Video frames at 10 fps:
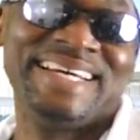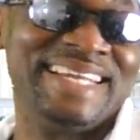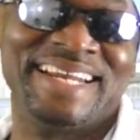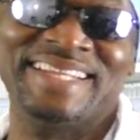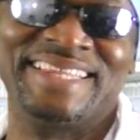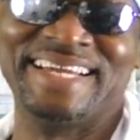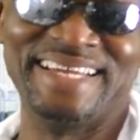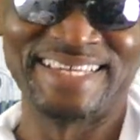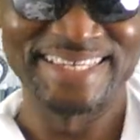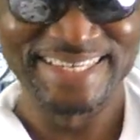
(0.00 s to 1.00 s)
They don't
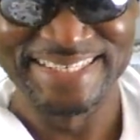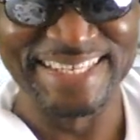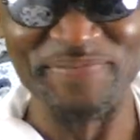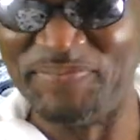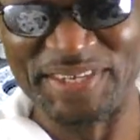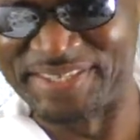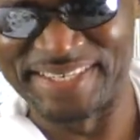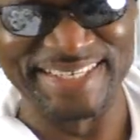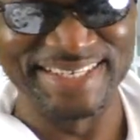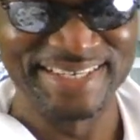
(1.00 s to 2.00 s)
think. They are
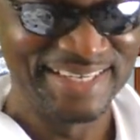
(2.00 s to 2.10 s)
busy